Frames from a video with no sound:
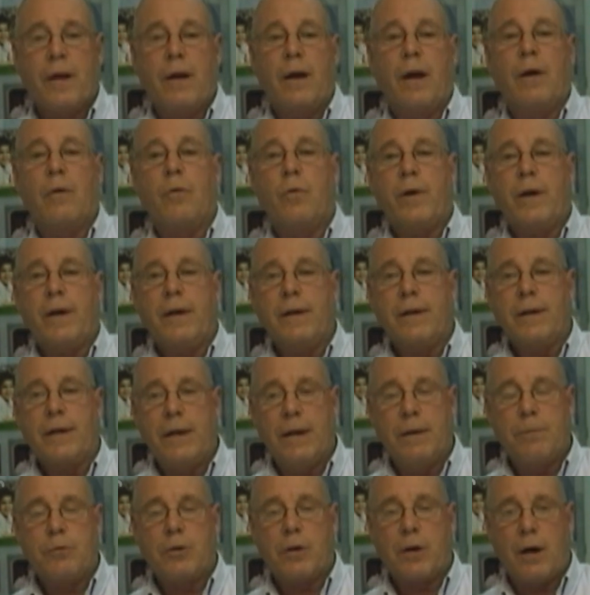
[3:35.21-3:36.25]
and we can
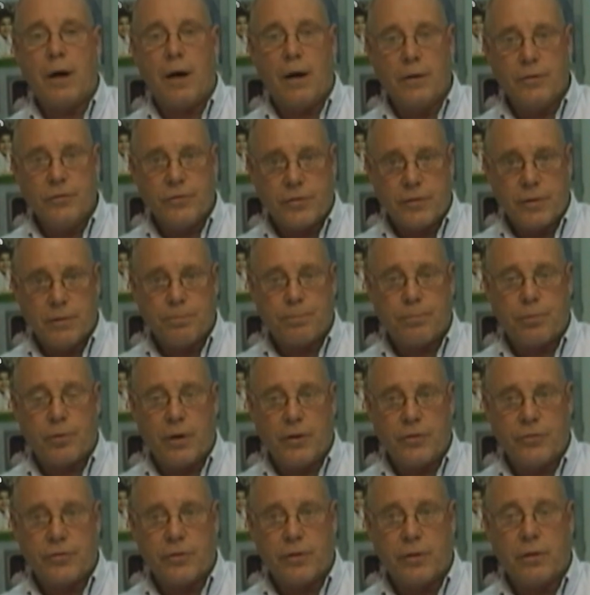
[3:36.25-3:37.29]
keep constant
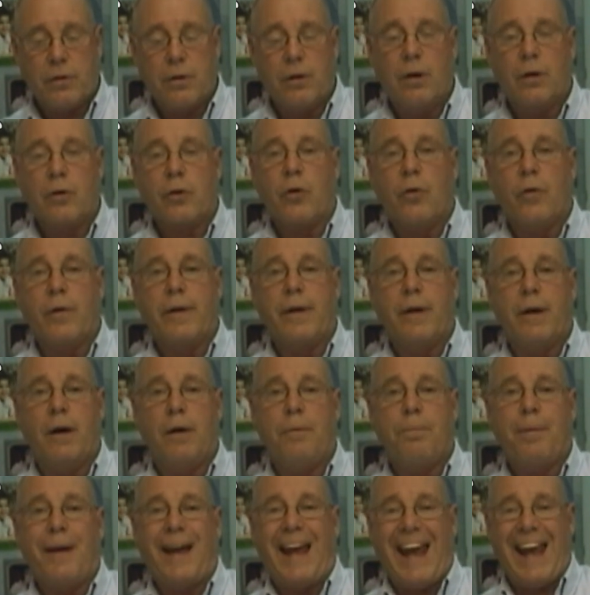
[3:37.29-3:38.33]
pressure going
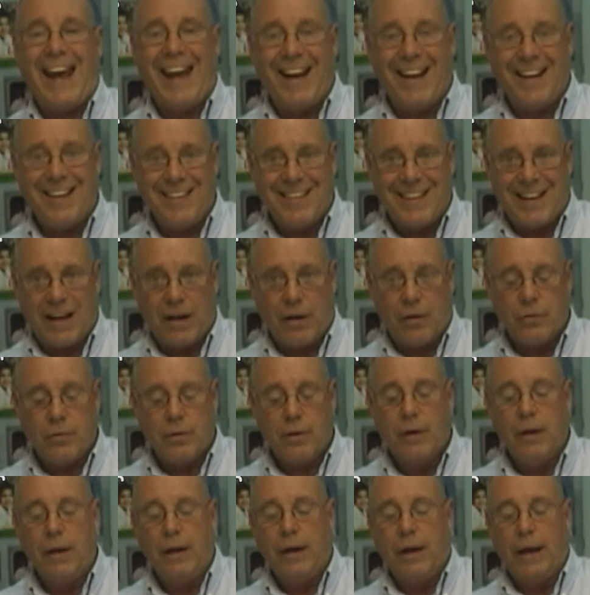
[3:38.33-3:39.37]
up and down
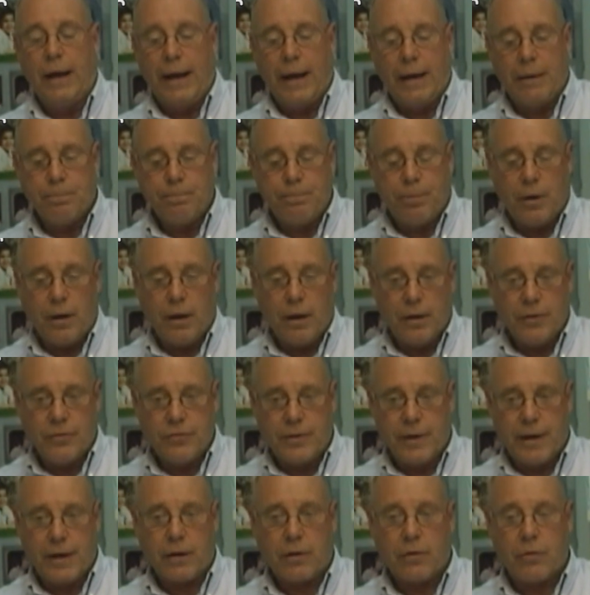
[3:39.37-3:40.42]
and polish
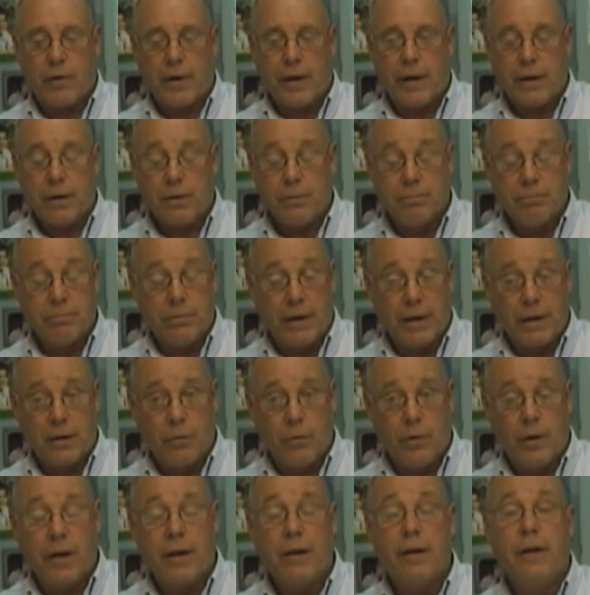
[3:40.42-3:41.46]
that crank, by the
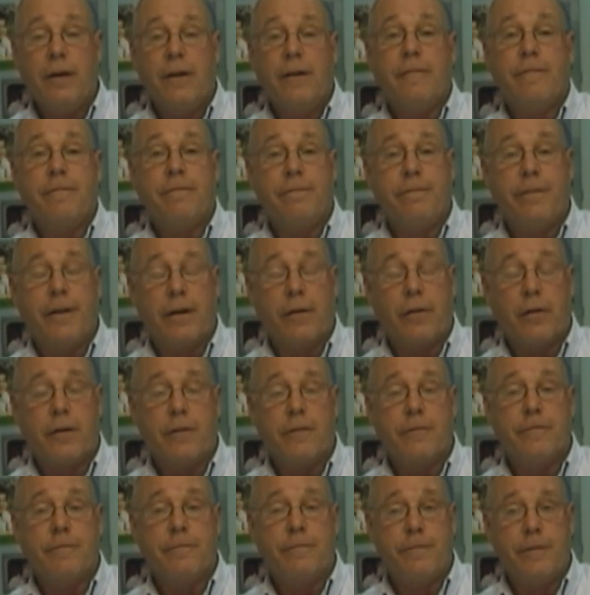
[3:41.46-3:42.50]
way, very,
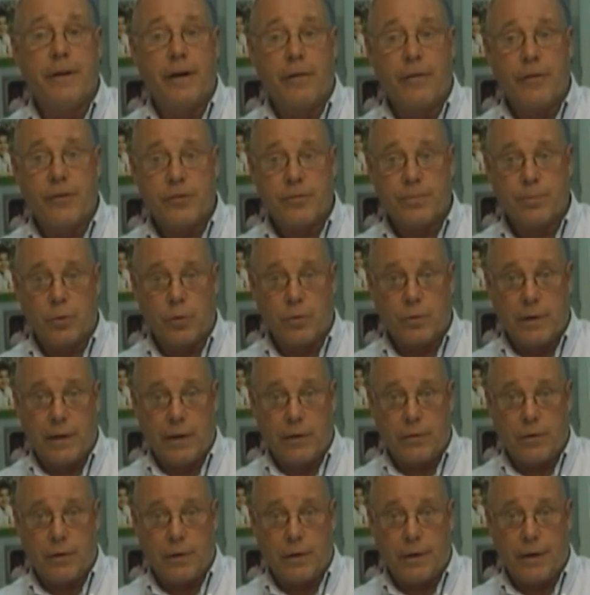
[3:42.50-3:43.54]
very smooth
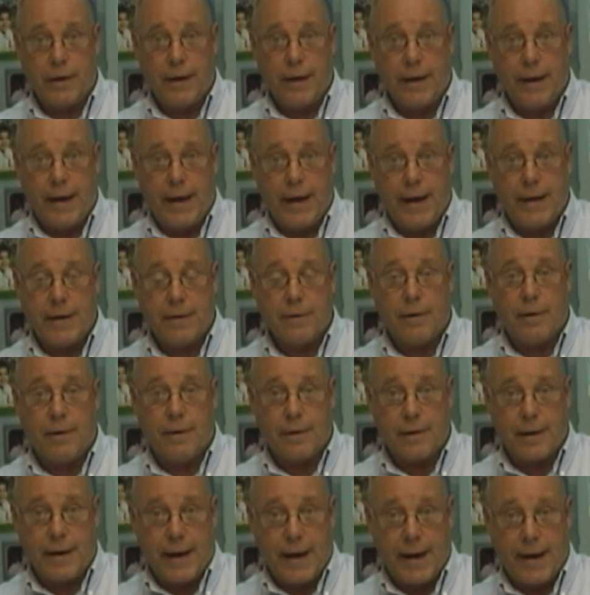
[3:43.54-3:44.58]
down to 8
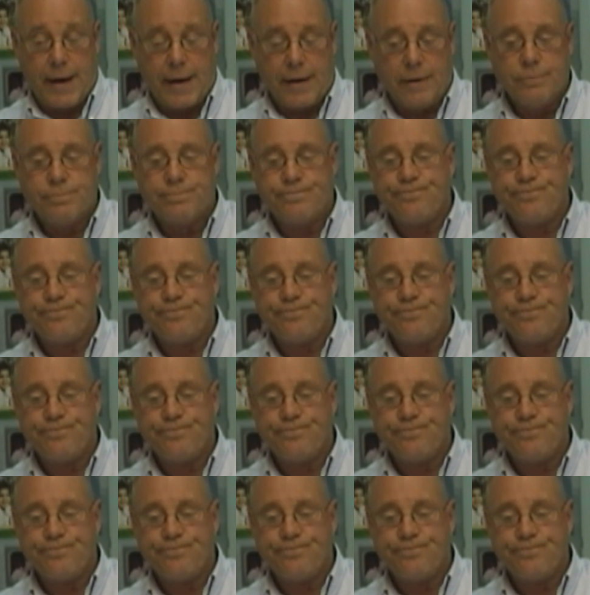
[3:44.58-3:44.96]
RA.